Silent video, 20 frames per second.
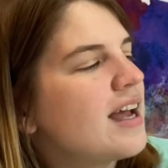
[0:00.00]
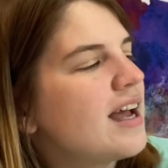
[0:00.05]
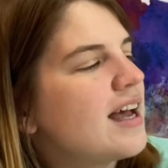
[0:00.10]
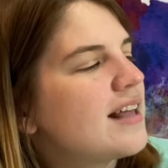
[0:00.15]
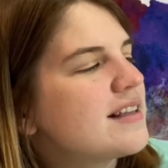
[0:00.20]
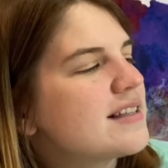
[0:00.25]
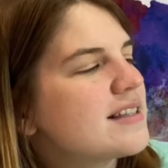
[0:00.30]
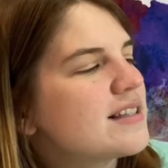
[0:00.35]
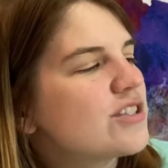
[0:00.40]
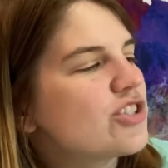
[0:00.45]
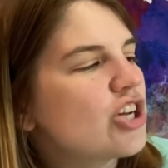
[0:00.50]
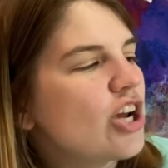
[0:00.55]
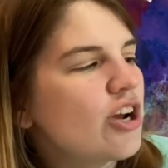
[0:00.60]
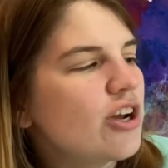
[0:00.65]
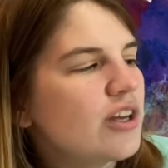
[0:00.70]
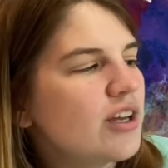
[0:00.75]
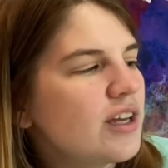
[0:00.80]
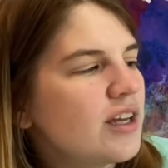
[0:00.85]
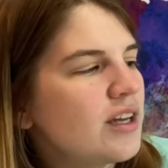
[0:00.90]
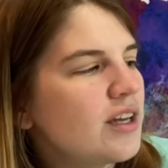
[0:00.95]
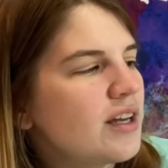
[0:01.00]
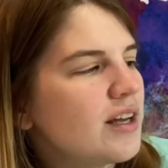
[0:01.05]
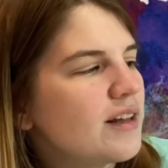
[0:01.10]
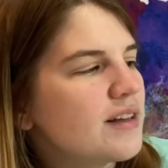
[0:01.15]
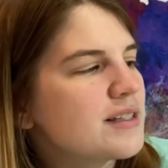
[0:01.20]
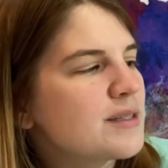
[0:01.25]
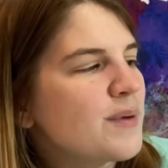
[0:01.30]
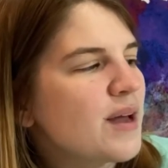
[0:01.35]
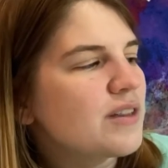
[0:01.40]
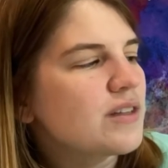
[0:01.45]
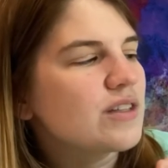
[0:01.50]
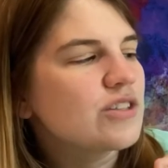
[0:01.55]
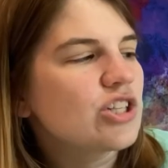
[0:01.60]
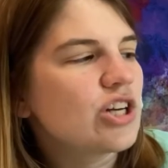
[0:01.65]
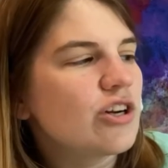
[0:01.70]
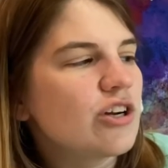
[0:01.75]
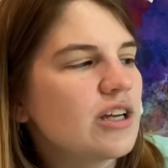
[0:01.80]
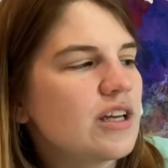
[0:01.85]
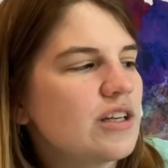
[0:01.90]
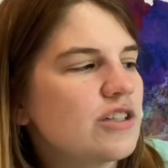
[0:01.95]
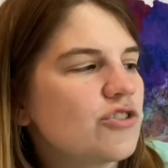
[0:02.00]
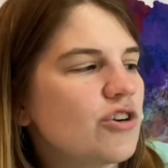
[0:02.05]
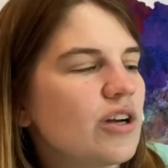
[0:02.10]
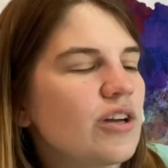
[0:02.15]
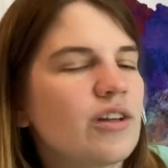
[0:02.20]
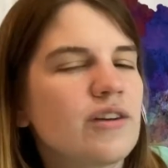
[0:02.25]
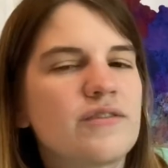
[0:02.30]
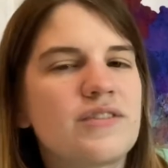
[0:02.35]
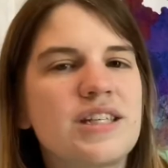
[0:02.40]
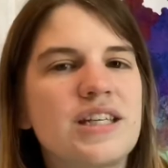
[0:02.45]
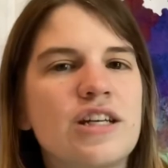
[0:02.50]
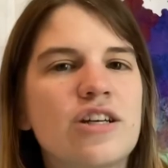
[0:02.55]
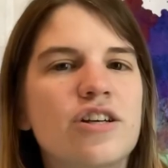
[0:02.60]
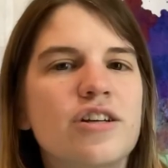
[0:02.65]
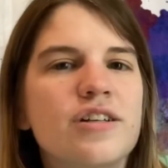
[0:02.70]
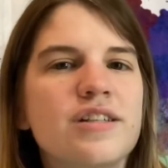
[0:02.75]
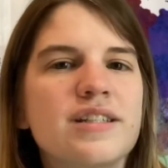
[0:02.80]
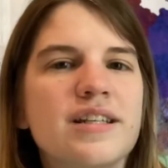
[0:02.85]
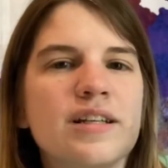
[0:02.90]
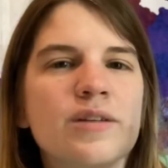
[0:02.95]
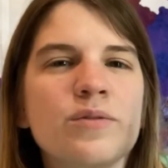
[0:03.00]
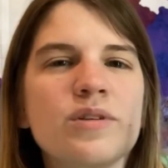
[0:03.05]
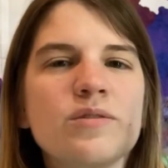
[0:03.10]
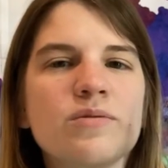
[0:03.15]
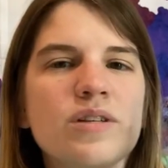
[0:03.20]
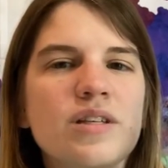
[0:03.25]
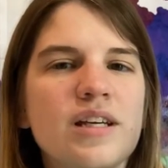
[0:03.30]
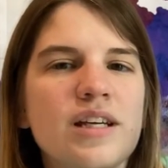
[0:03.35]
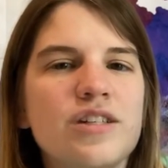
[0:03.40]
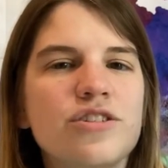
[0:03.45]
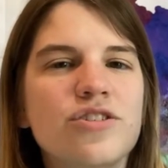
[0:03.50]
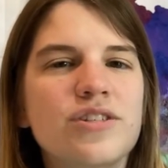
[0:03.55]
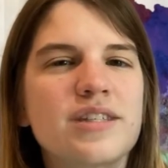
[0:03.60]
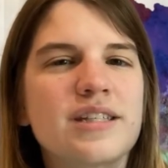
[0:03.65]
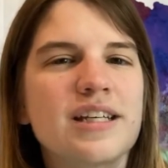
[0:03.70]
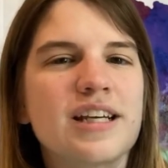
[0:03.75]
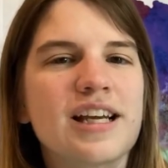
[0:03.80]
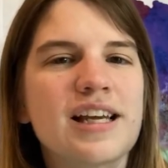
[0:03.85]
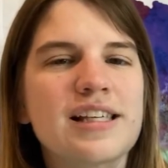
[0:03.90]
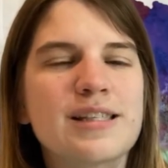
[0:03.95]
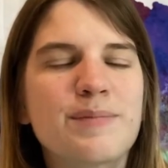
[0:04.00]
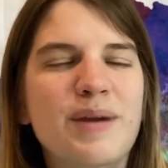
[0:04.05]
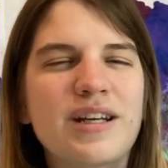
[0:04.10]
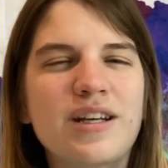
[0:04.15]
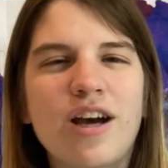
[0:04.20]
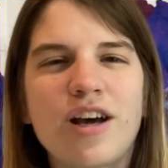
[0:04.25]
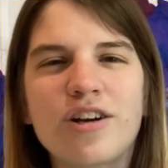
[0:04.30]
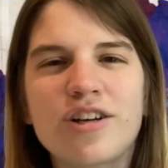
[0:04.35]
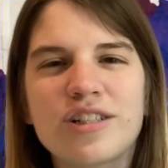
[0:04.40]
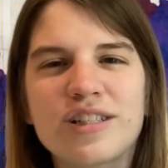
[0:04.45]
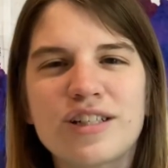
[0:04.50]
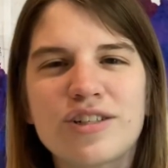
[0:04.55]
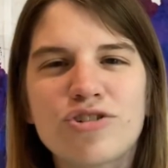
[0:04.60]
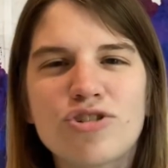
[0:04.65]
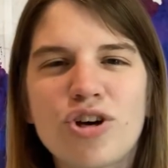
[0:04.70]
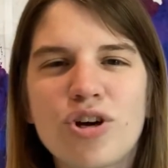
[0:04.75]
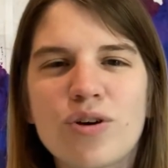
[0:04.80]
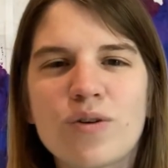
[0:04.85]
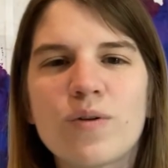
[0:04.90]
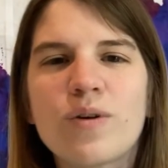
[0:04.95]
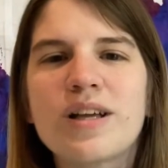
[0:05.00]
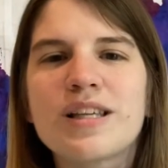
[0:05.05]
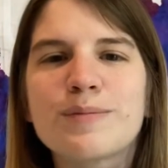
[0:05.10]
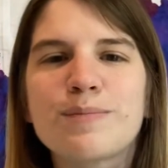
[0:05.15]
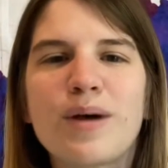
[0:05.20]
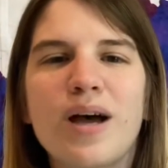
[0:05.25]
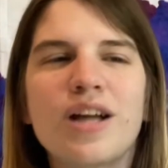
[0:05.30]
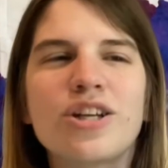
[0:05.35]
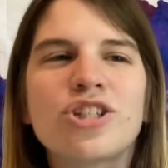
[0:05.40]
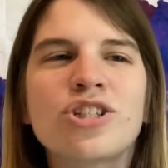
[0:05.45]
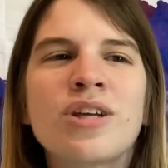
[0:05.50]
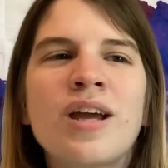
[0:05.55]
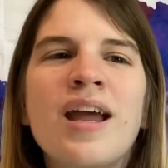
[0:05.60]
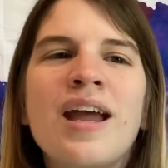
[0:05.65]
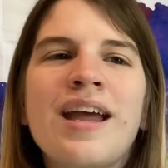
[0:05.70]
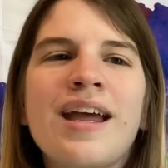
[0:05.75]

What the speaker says: And this is Cherokee, it's about the Cherokee Trail of Tears. And it was really interesting because my daughter didn't know as much.